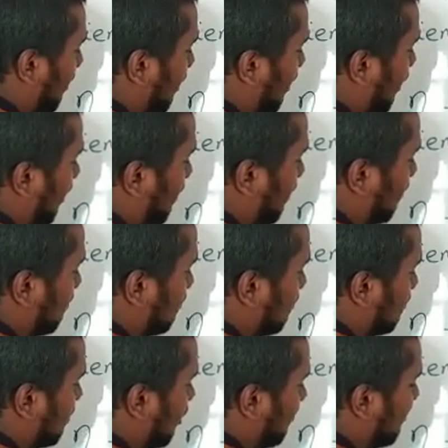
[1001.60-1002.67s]
in,
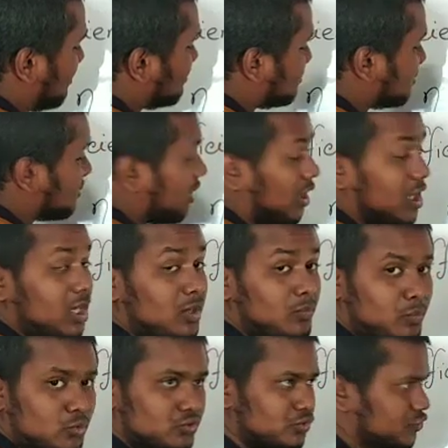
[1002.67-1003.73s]
that means
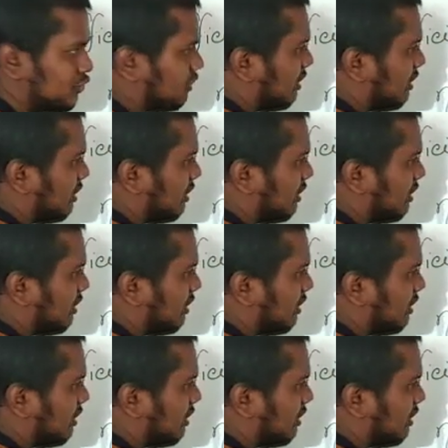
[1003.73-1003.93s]
input